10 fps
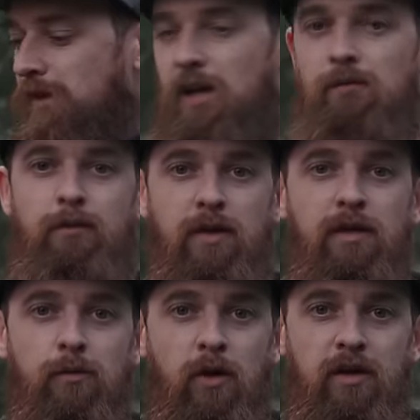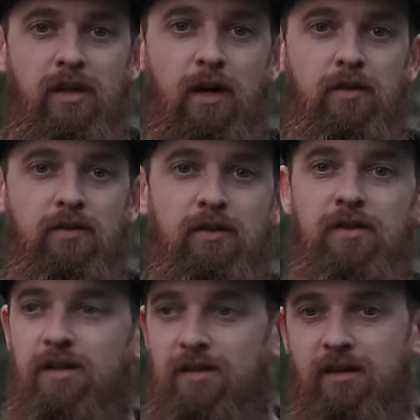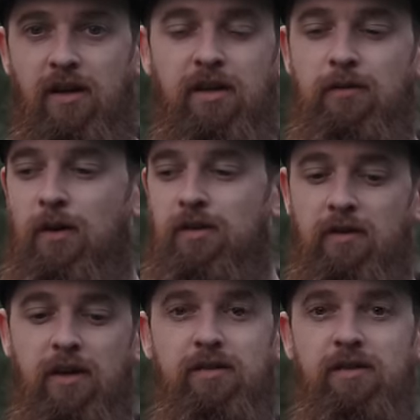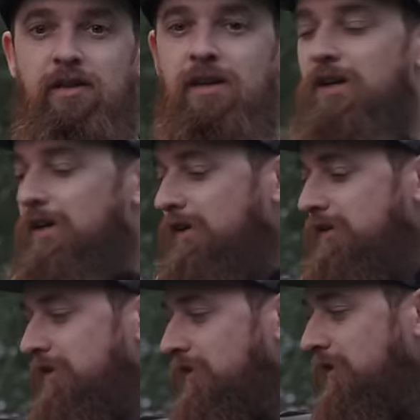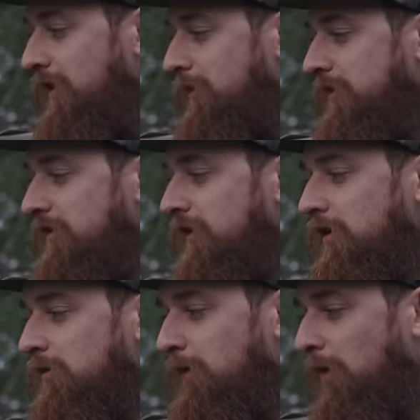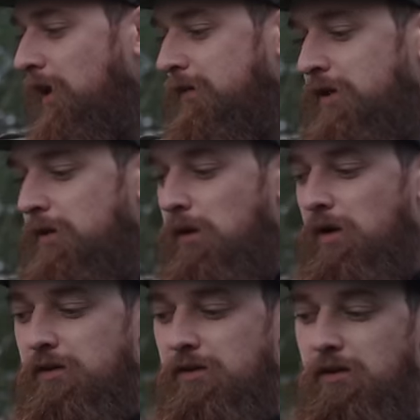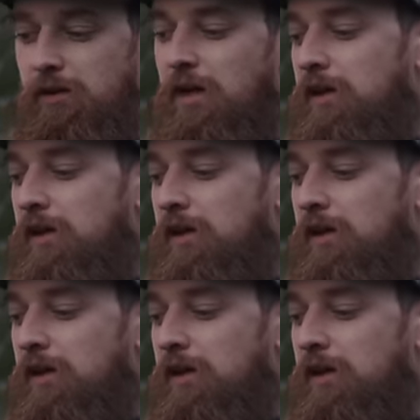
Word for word: everything is working how it should, it's going in the right direction, and you can do that visually by having them lights on.